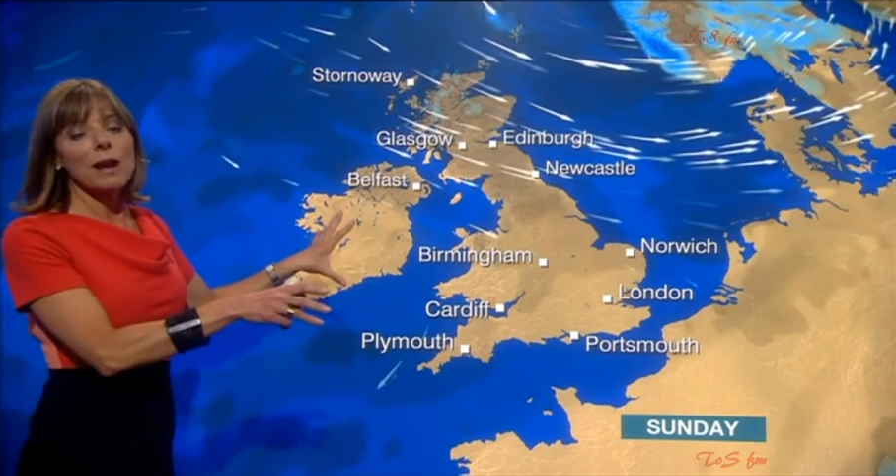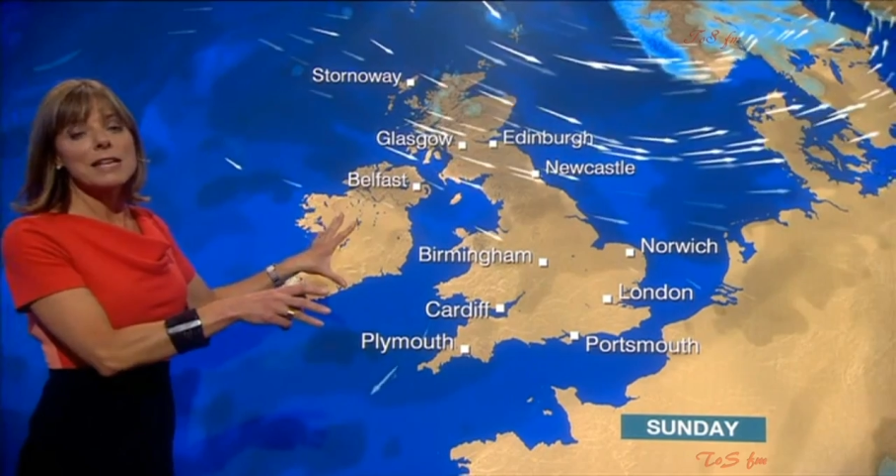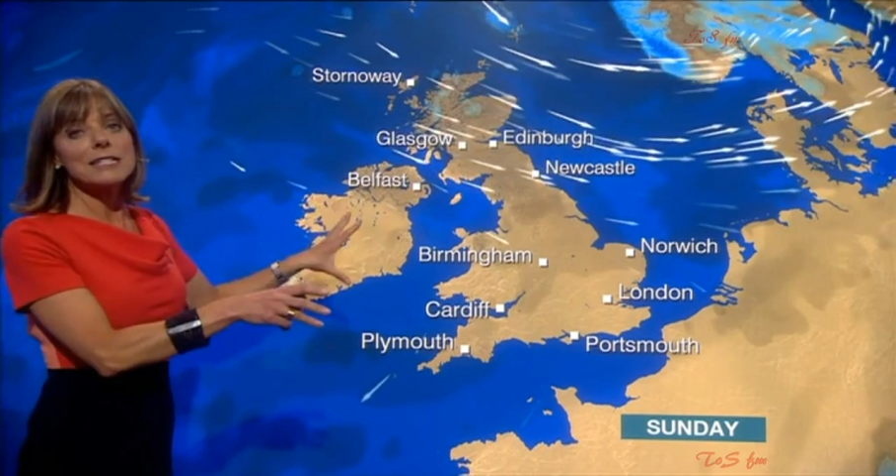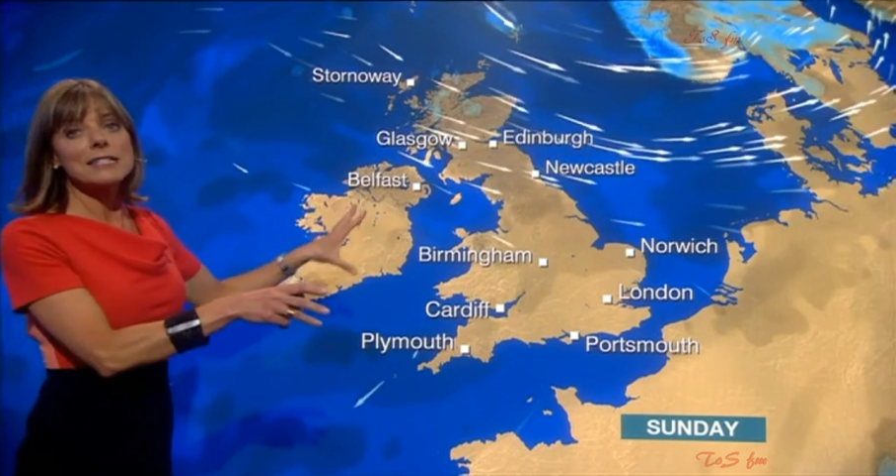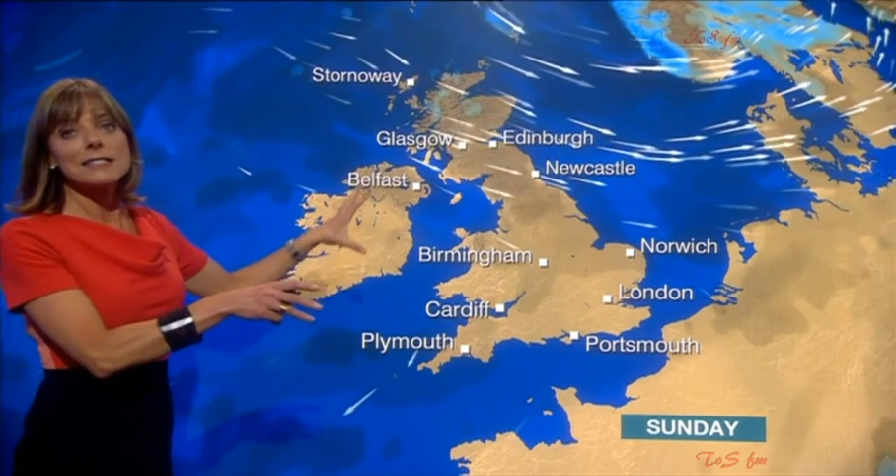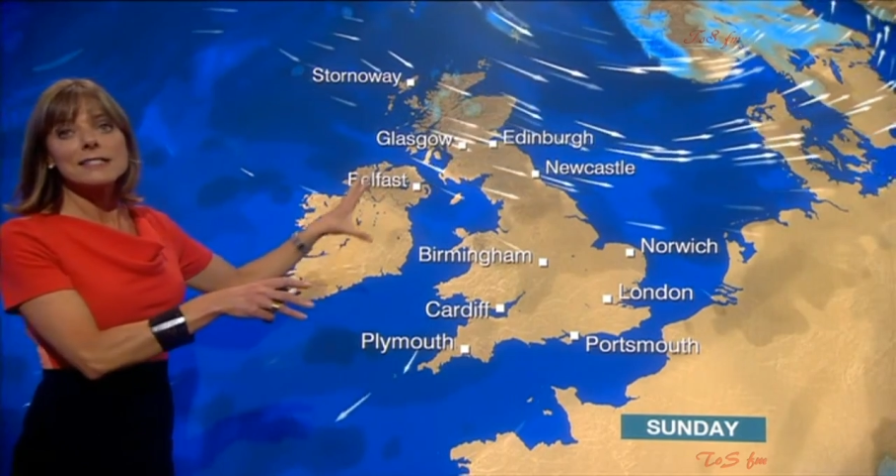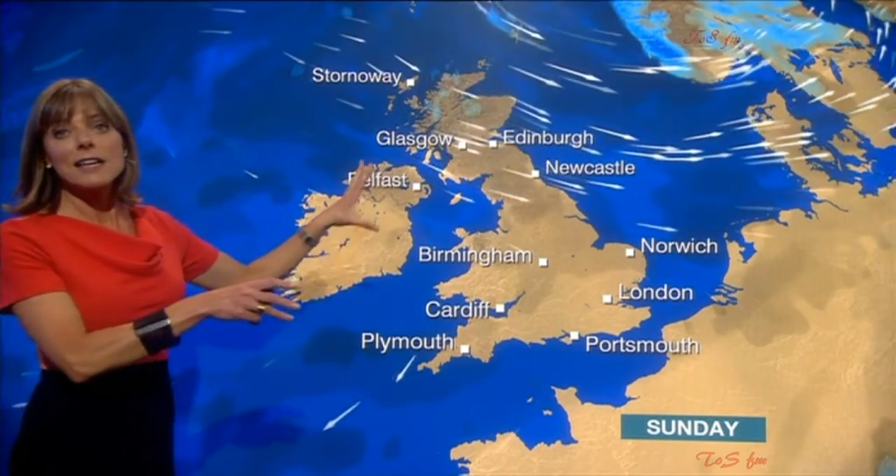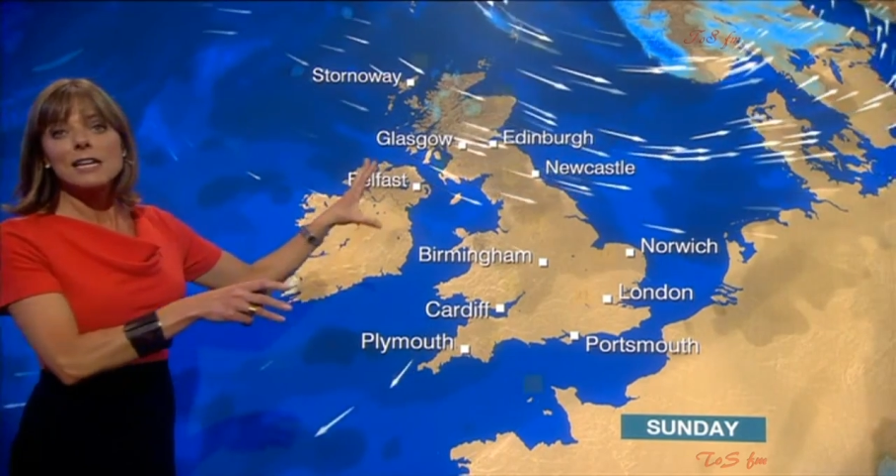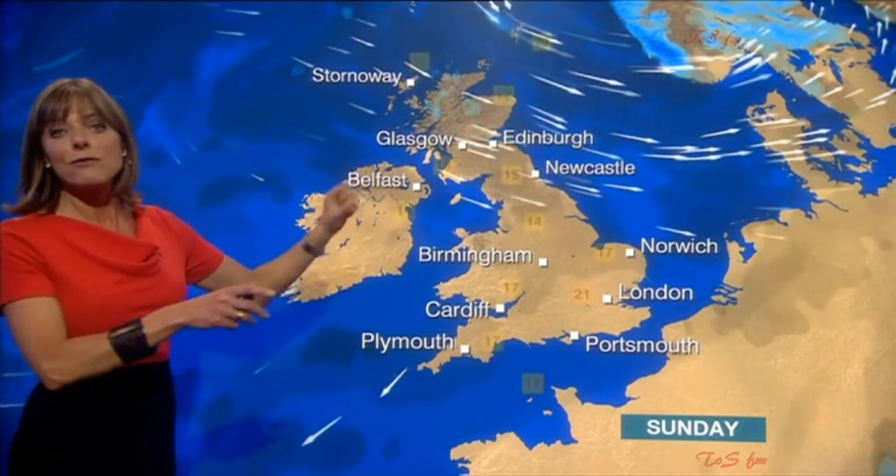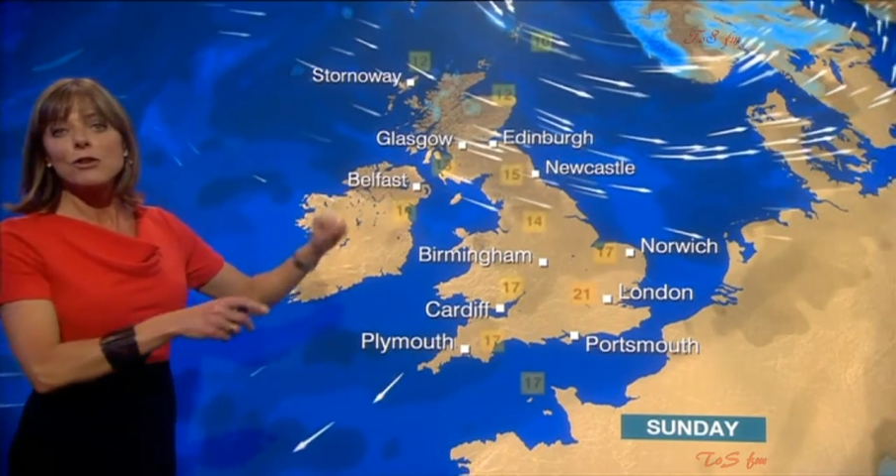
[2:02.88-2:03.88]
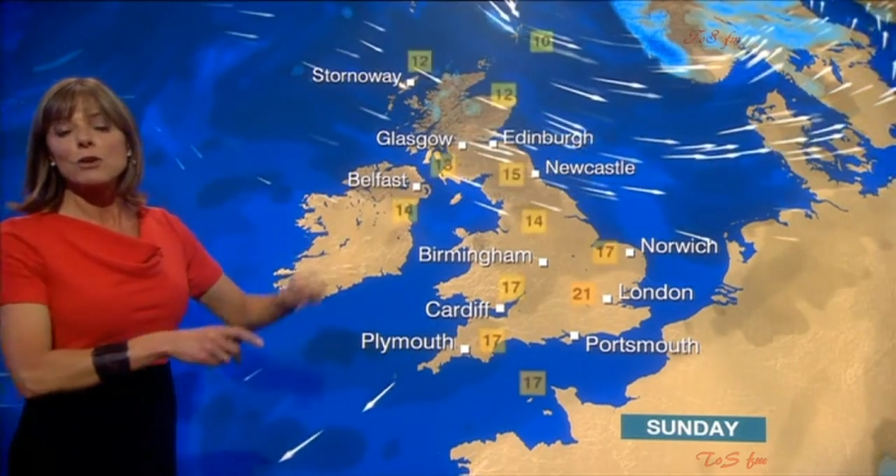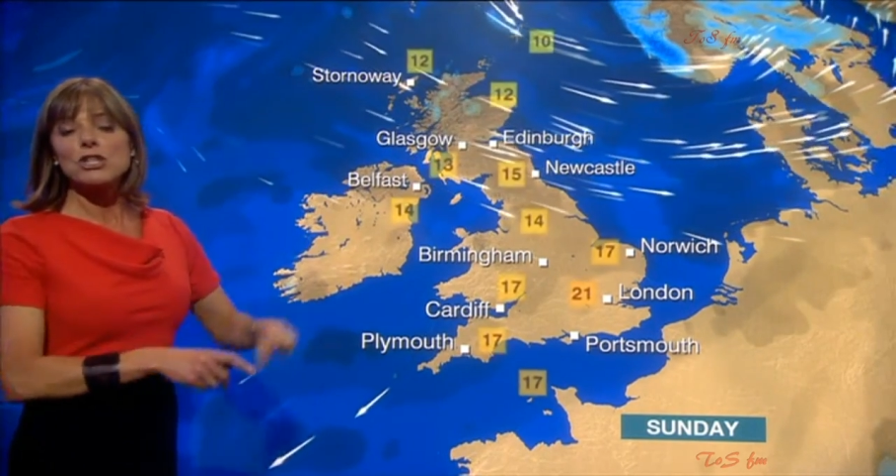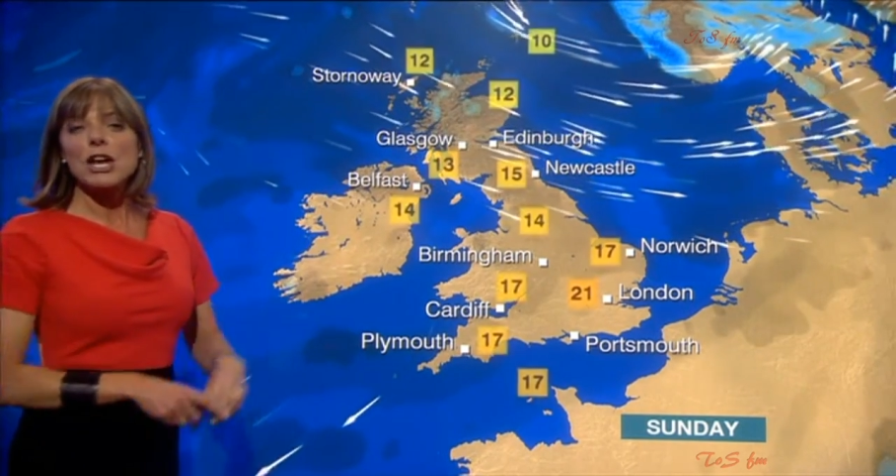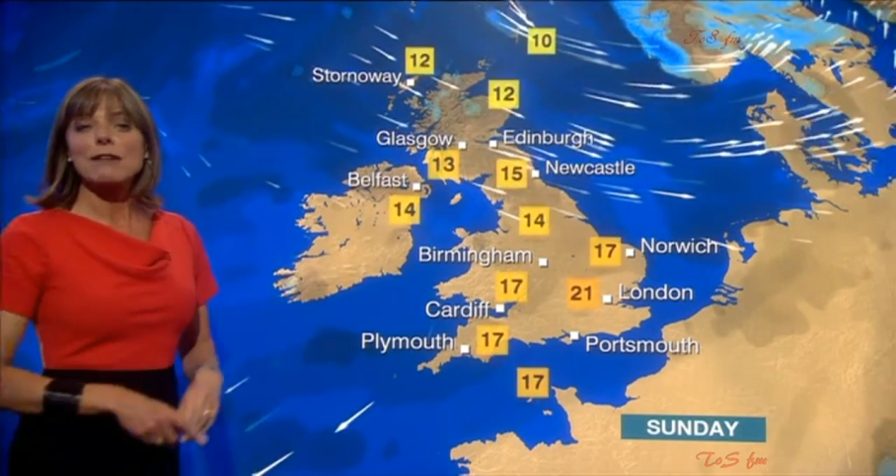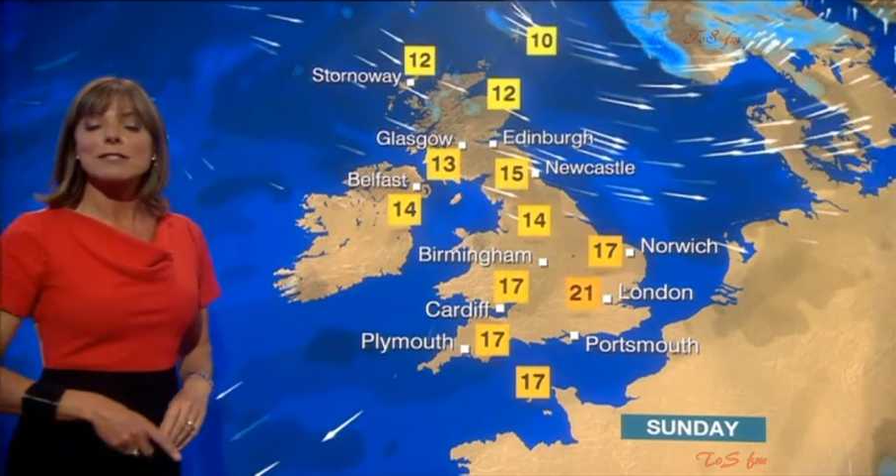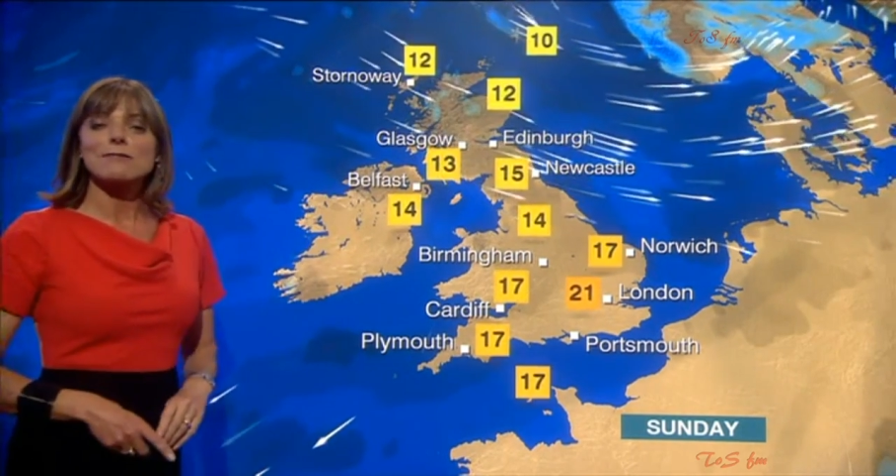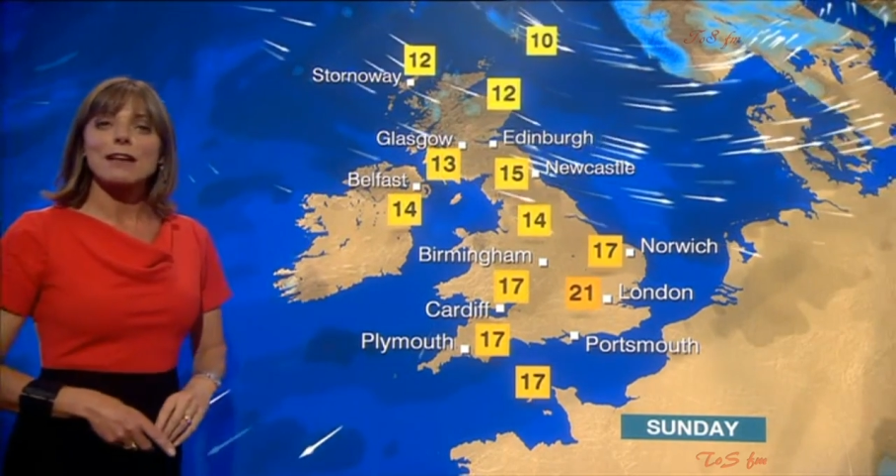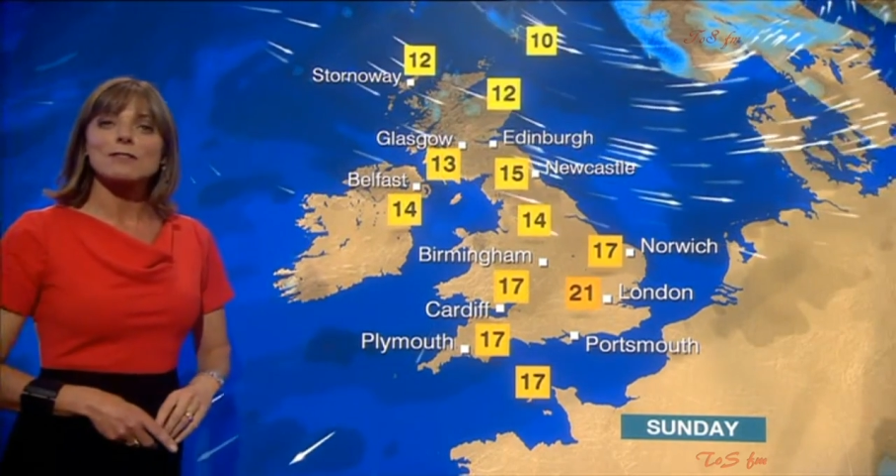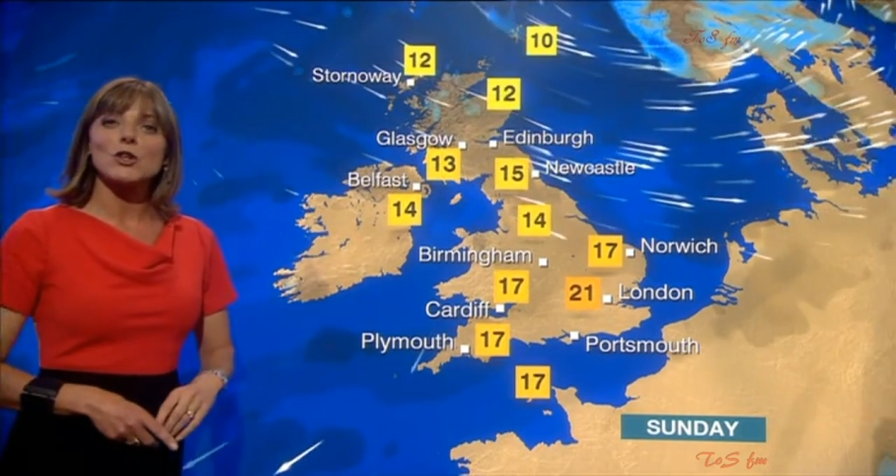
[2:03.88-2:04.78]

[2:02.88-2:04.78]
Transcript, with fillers: pleasant and certainly fewer showers around,